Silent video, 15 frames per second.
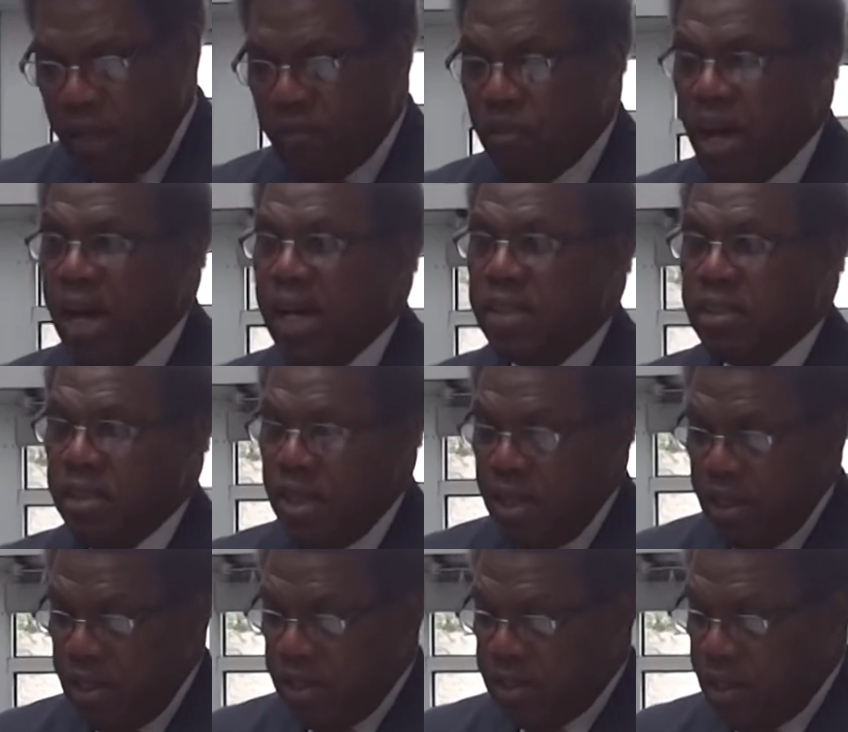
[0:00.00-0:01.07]
If I had
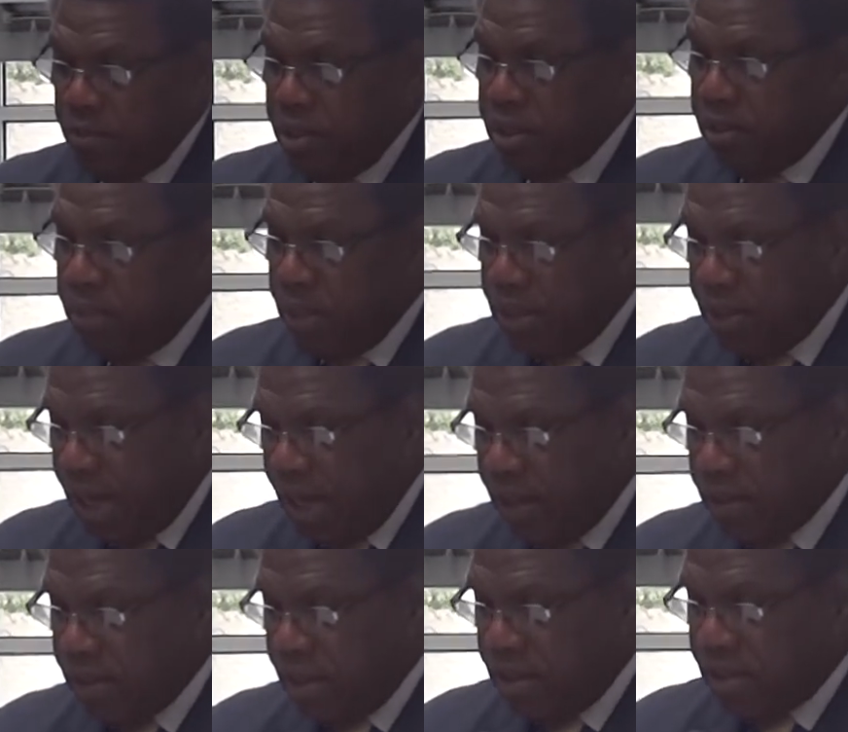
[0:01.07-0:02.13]
sneezed, I wouldn't have been
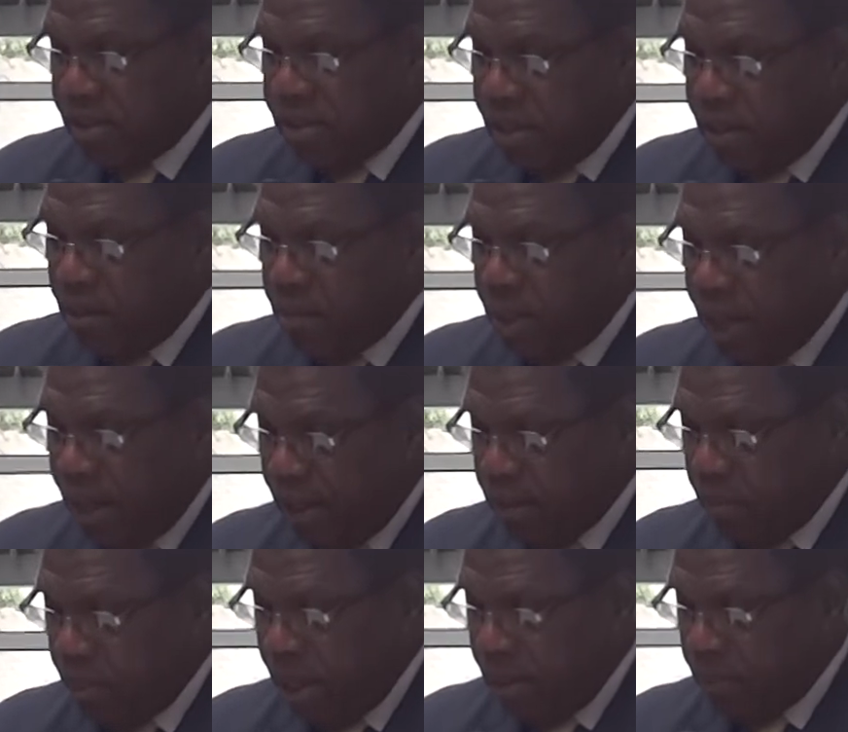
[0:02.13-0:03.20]
down in Selma,
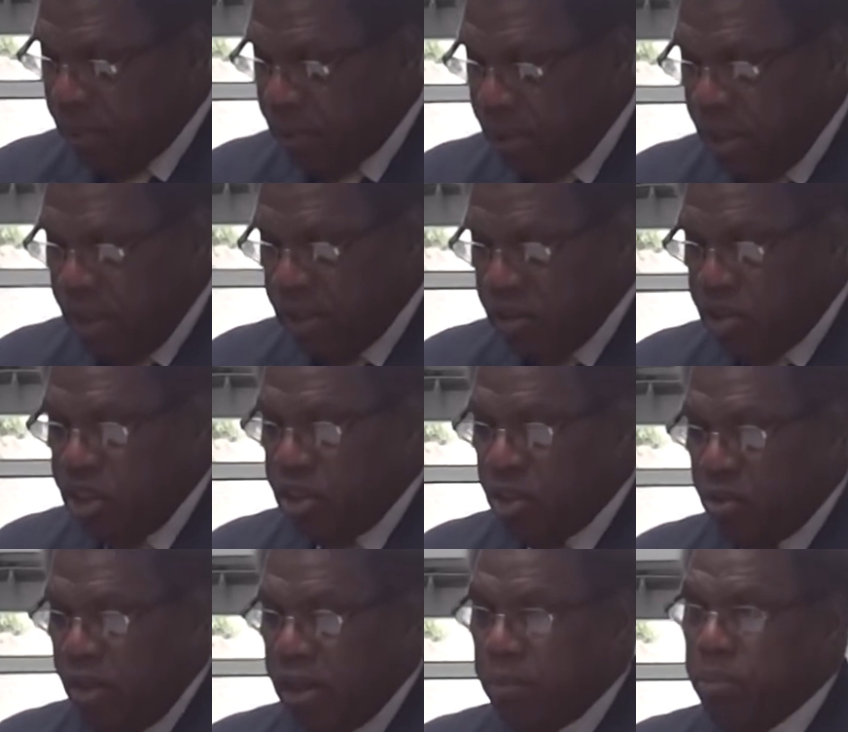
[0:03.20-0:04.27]
Alabama to see the
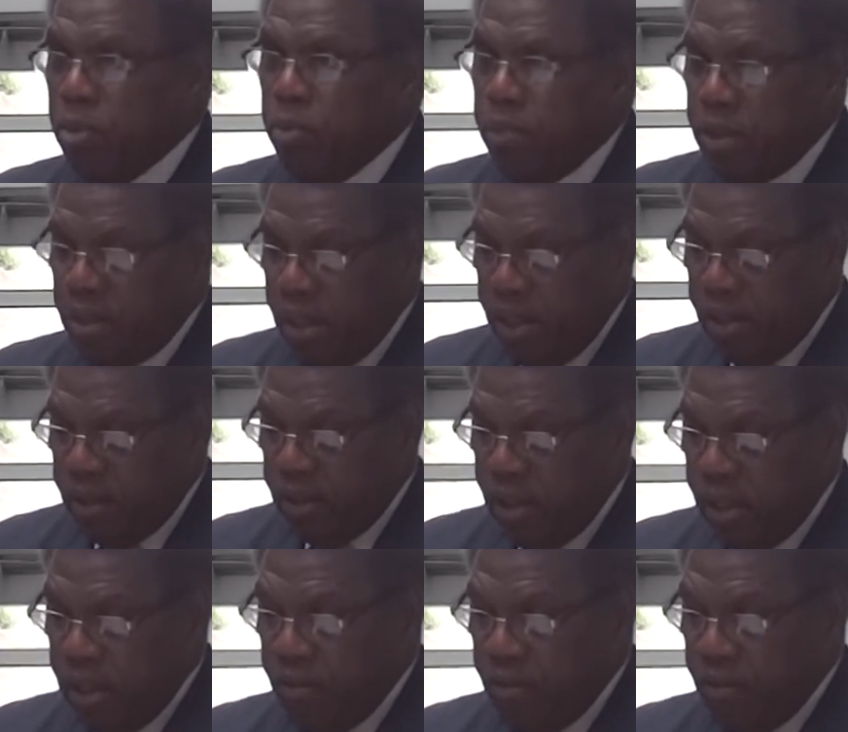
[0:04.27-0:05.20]
great movement there.